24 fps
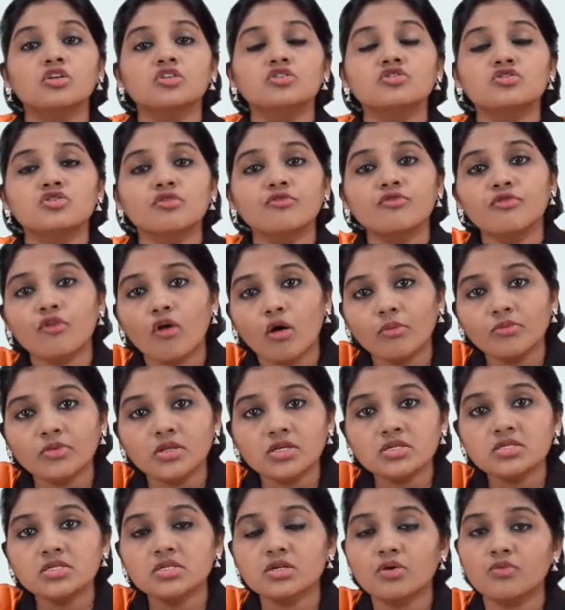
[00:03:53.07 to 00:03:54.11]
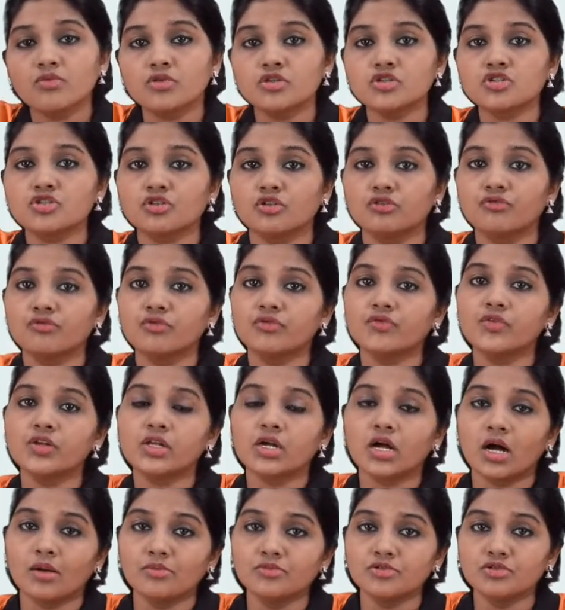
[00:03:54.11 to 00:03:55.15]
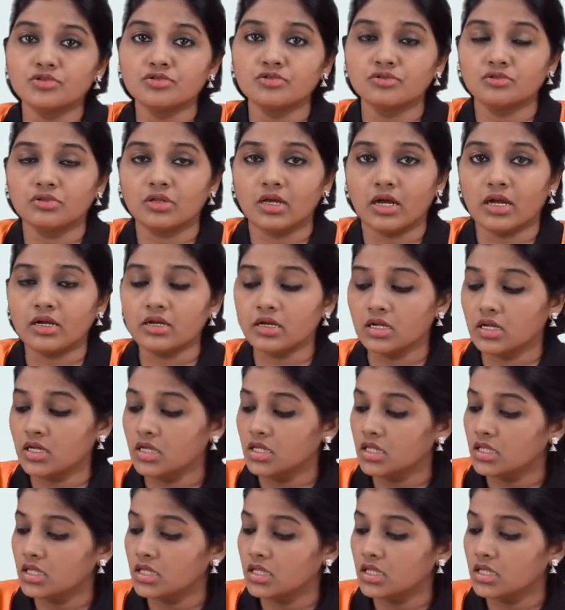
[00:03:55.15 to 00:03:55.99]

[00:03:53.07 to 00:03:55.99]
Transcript: So from this equation, we will come to know that